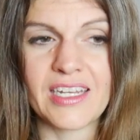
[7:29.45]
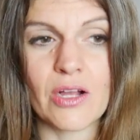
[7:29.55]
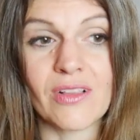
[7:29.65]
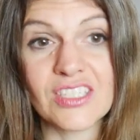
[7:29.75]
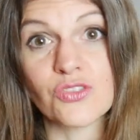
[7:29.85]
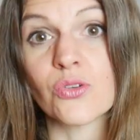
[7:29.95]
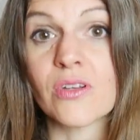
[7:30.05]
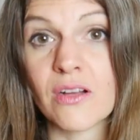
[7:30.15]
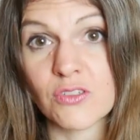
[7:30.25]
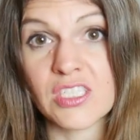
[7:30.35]
Now, classical
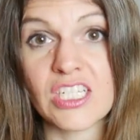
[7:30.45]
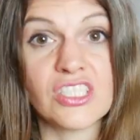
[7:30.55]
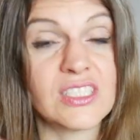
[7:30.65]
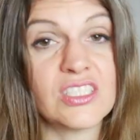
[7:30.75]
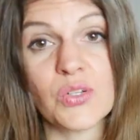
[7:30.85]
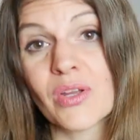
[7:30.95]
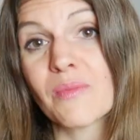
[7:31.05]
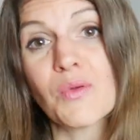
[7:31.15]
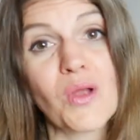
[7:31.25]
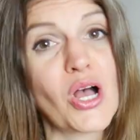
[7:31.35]
conversations, don't
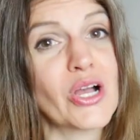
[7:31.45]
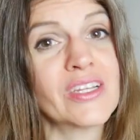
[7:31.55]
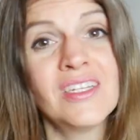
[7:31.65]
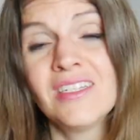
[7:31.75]
get me wrong,